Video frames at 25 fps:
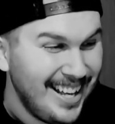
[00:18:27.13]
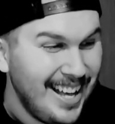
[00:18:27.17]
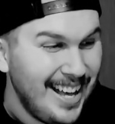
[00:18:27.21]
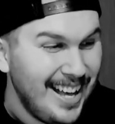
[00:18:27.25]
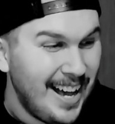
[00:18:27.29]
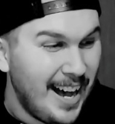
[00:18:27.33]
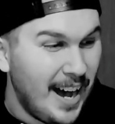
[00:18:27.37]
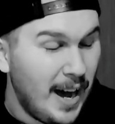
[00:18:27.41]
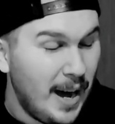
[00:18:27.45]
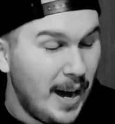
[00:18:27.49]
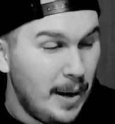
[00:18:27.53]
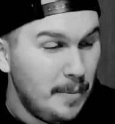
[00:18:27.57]

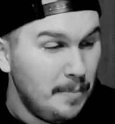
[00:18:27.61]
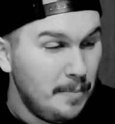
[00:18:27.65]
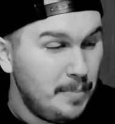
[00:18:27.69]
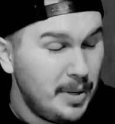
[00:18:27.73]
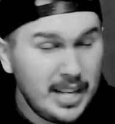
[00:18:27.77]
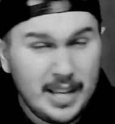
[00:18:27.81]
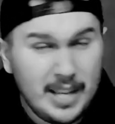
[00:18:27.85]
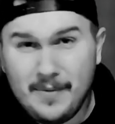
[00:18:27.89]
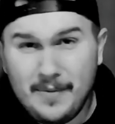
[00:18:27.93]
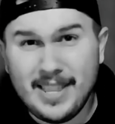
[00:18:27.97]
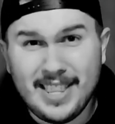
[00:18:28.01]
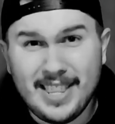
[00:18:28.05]

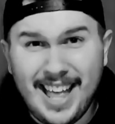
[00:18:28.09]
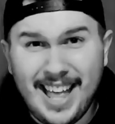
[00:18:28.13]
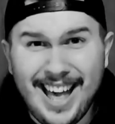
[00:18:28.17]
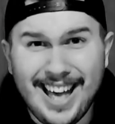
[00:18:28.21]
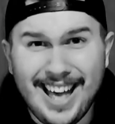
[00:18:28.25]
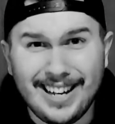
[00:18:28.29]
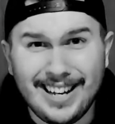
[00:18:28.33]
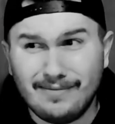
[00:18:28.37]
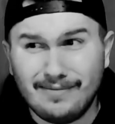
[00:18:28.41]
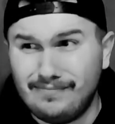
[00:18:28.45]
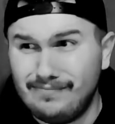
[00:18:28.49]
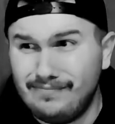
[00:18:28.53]
But even
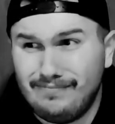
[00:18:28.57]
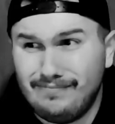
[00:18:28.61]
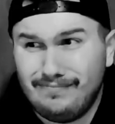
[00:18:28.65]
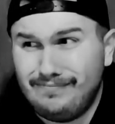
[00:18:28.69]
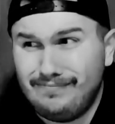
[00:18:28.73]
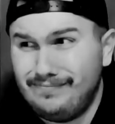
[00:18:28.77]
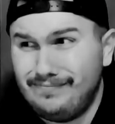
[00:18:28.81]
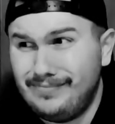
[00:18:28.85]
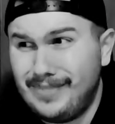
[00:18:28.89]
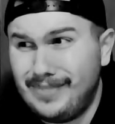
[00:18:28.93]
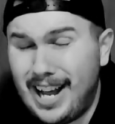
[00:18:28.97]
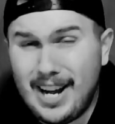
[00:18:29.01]
that,
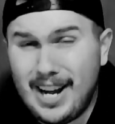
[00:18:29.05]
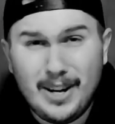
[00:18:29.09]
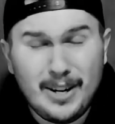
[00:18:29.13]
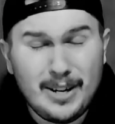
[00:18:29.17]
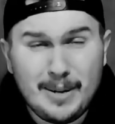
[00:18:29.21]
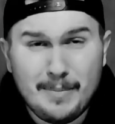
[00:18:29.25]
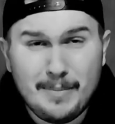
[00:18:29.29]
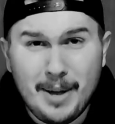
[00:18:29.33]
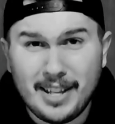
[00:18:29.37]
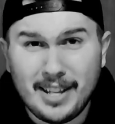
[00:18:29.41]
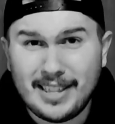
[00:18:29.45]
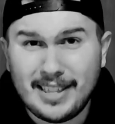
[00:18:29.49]
I heard
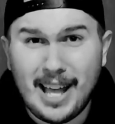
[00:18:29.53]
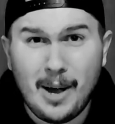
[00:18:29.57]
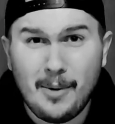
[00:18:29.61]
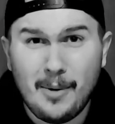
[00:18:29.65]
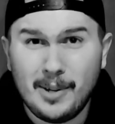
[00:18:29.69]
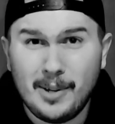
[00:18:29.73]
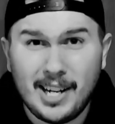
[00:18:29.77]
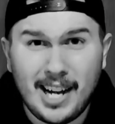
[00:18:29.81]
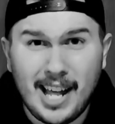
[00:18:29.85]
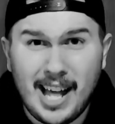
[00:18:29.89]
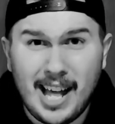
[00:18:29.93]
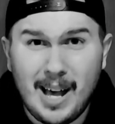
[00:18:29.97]
about that
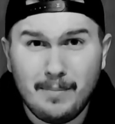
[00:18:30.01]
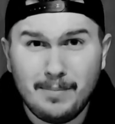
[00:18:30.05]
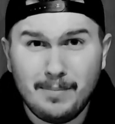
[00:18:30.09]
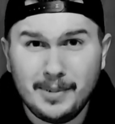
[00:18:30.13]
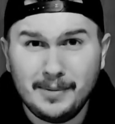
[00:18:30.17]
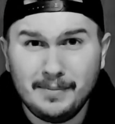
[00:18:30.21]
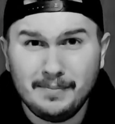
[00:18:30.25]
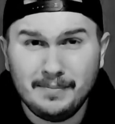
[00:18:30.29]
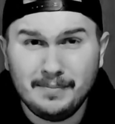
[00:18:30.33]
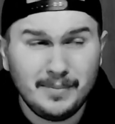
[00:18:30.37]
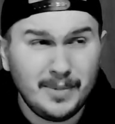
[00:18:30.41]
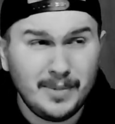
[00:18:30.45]
when it
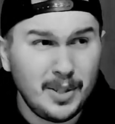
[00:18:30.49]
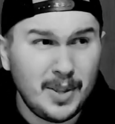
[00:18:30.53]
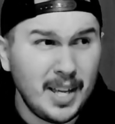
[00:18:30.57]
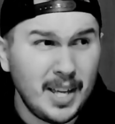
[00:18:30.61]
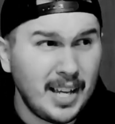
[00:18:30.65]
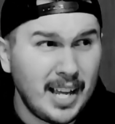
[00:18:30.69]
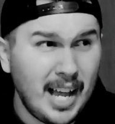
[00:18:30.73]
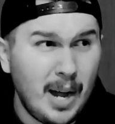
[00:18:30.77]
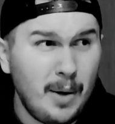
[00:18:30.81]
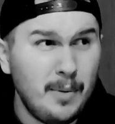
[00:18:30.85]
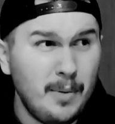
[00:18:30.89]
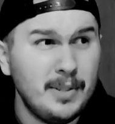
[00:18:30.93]
happened. You
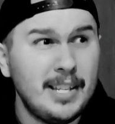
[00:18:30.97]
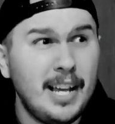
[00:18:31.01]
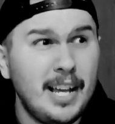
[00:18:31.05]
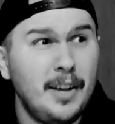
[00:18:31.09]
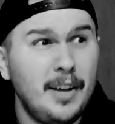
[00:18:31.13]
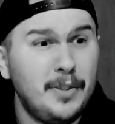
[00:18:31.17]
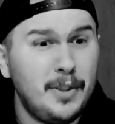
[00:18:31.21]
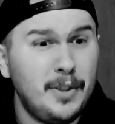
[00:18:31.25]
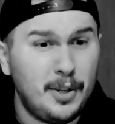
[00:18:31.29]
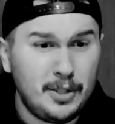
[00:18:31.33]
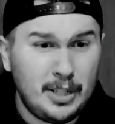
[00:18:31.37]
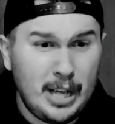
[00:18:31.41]
think I was
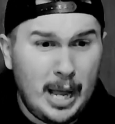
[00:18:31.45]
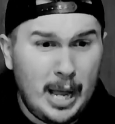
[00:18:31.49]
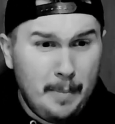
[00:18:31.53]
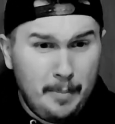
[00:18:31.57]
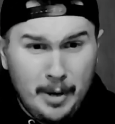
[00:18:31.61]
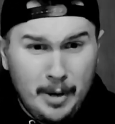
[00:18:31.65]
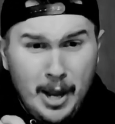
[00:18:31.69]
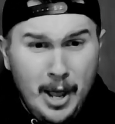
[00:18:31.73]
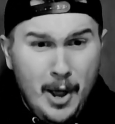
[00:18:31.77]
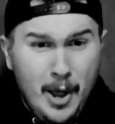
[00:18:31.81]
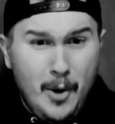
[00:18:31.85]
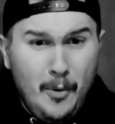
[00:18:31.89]
out there
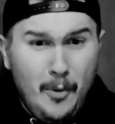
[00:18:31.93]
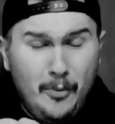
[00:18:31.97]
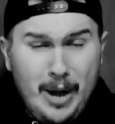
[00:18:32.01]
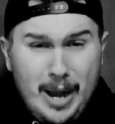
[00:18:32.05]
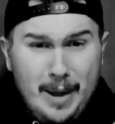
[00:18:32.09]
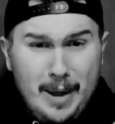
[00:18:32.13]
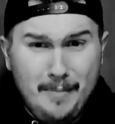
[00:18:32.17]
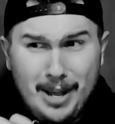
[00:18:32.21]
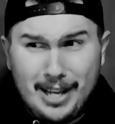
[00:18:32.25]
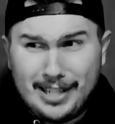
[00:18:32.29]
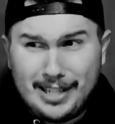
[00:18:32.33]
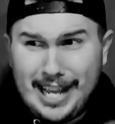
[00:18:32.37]
typing,
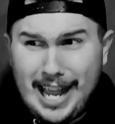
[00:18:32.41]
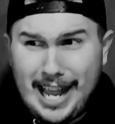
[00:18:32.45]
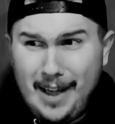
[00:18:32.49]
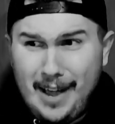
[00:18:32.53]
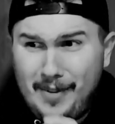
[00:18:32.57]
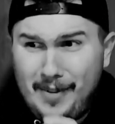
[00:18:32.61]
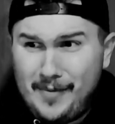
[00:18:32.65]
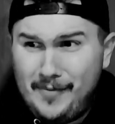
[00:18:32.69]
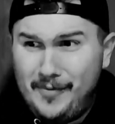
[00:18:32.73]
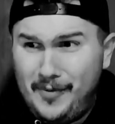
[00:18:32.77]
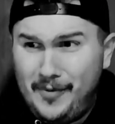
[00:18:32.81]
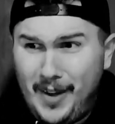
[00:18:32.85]
"We must have
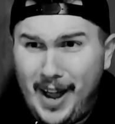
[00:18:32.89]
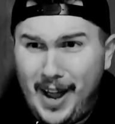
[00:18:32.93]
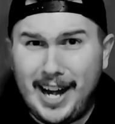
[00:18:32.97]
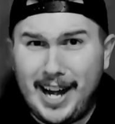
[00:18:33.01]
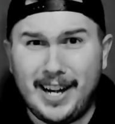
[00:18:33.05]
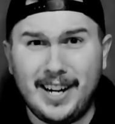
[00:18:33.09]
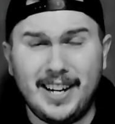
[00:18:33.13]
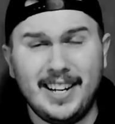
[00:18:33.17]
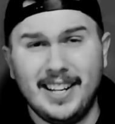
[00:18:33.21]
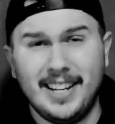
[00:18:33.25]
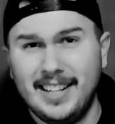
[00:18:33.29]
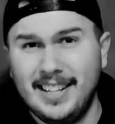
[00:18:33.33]
him
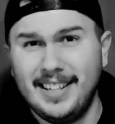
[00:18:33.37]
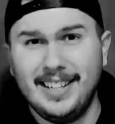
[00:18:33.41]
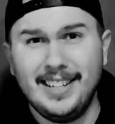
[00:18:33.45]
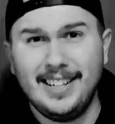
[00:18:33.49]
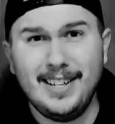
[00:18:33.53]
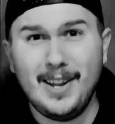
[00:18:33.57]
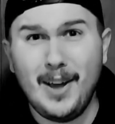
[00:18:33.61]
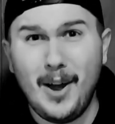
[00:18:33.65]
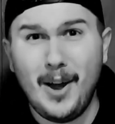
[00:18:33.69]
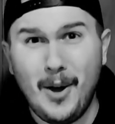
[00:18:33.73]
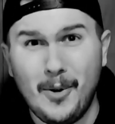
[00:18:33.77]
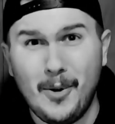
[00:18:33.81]
fired"?
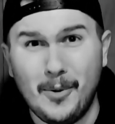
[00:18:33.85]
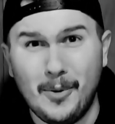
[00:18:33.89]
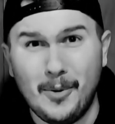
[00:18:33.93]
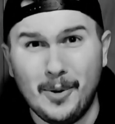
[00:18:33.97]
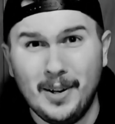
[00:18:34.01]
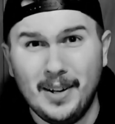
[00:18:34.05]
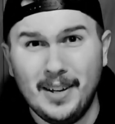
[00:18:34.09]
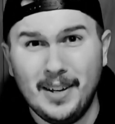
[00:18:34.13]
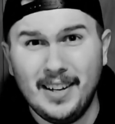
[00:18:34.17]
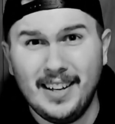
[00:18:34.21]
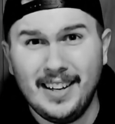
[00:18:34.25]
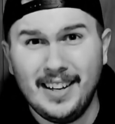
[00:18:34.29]

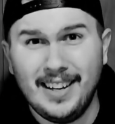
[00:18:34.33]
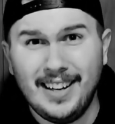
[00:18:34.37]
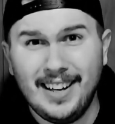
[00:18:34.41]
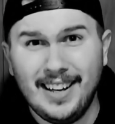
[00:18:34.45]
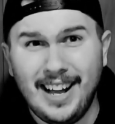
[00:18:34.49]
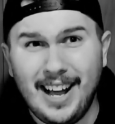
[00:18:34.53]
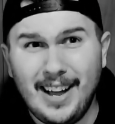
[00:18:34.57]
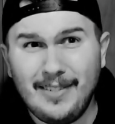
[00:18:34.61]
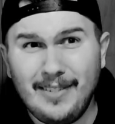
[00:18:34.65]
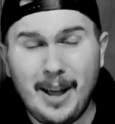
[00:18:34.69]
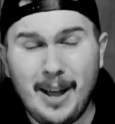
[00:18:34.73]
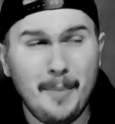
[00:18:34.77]
No.
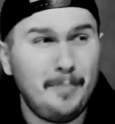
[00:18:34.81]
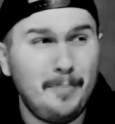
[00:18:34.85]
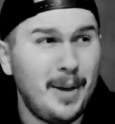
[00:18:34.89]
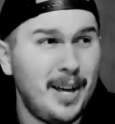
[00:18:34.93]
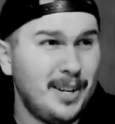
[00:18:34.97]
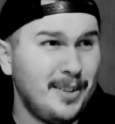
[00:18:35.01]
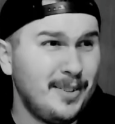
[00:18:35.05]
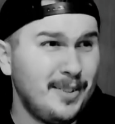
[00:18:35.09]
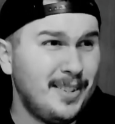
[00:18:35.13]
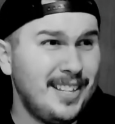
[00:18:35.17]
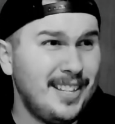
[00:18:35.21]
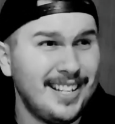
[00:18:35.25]
I've got
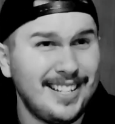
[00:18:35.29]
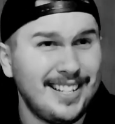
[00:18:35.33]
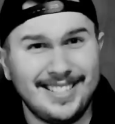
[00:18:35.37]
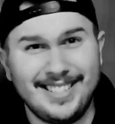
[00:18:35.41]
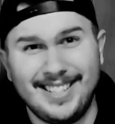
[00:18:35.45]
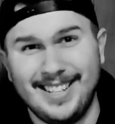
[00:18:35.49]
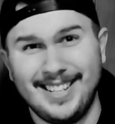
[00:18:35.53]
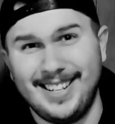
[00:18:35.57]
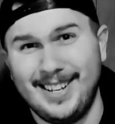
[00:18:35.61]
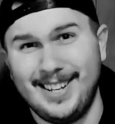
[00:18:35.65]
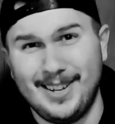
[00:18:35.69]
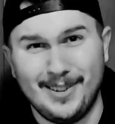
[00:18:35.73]
better things
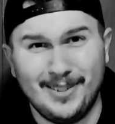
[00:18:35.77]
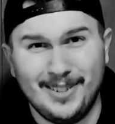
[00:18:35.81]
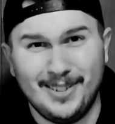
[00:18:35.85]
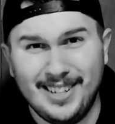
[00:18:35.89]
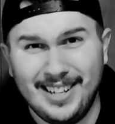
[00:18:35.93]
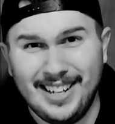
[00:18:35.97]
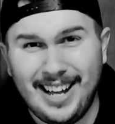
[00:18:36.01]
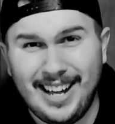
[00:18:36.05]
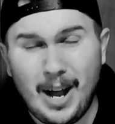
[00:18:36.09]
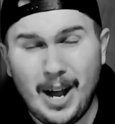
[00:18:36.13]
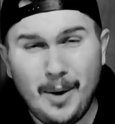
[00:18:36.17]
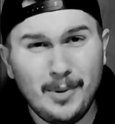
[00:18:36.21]
to do.
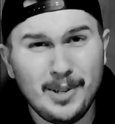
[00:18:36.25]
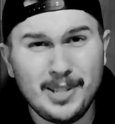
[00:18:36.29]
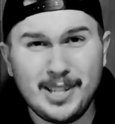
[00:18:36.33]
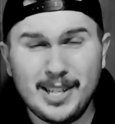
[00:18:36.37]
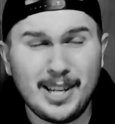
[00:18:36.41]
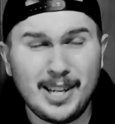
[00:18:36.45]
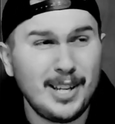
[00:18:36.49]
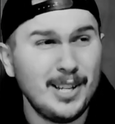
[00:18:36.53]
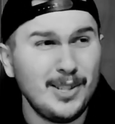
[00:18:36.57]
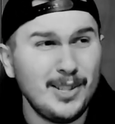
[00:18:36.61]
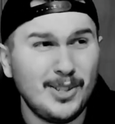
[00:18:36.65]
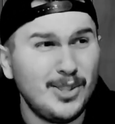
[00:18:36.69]
I
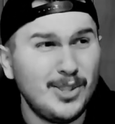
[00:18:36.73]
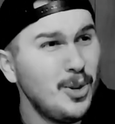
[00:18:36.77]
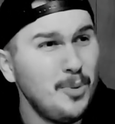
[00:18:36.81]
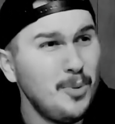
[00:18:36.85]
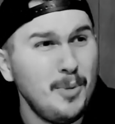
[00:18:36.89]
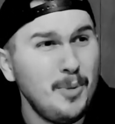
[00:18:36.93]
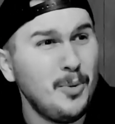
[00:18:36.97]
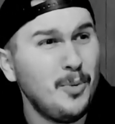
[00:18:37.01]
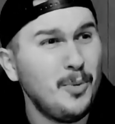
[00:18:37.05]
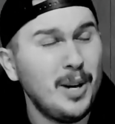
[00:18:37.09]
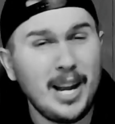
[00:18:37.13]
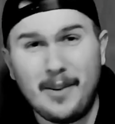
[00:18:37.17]
wasn't
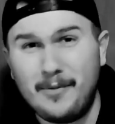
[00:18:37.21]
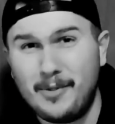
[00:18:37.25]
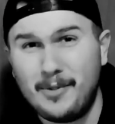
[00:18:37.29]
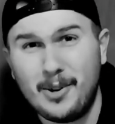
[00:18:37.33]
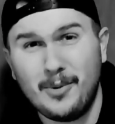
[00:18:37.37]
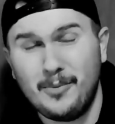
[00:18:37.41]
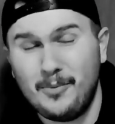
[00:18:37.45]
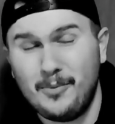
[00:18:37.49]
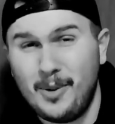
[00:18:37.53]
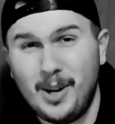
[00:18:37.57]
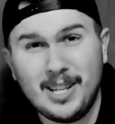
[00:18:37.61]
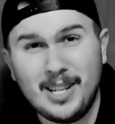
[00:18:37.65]
consuming whatever
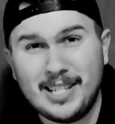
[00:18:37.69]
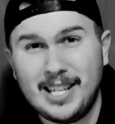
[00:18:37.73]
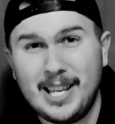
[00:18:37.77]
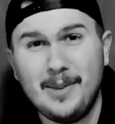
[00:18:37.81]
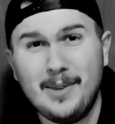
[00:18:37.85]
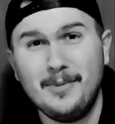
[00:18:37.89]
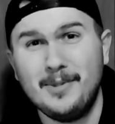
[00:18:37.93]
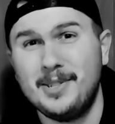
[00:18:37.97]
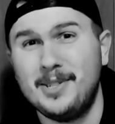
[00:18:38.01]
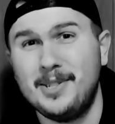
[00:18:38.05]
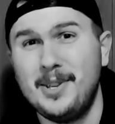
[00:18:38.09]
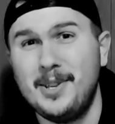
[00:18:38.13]
it was he
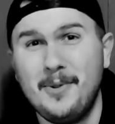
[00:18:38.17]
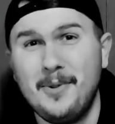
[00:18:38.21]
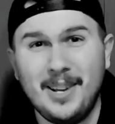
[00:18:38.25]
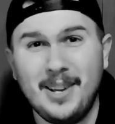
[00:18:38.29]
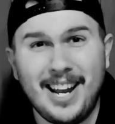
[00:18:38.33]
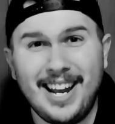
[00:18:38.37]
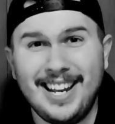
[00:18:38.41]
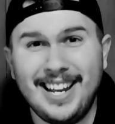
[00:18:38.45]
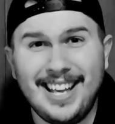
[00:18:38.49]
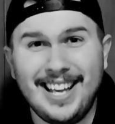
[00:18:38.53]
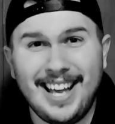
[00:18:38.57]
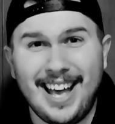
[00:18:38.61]
was doing
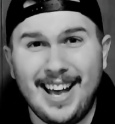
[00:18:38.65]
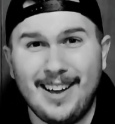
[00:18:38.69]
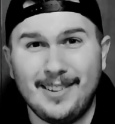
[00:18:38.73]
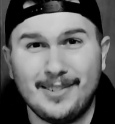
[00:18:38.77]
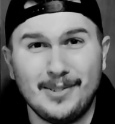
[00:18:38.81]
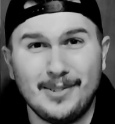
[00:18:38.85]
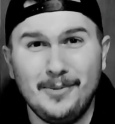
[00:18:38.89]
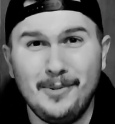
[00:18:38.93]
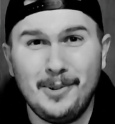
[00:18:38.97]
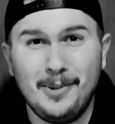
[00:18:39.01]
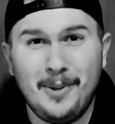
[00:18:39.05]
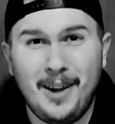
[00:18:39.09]
anyhow,
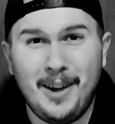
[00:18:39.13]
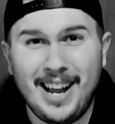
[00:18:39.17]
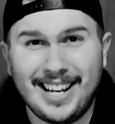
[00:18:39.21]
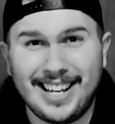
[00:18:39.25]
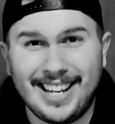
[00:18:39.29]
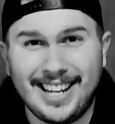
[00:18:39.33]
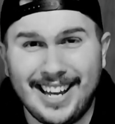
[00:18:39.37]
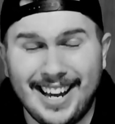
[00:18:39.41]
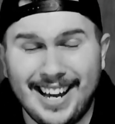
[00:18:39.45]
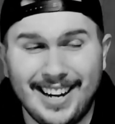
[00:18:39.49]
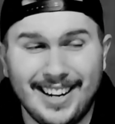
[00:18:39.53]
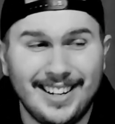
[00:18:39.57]
so what do I
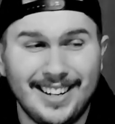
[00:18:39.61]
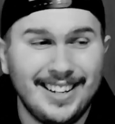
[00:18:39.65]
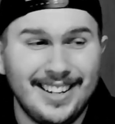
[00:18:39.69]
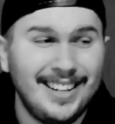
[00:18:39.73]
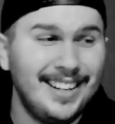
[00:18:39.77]
care?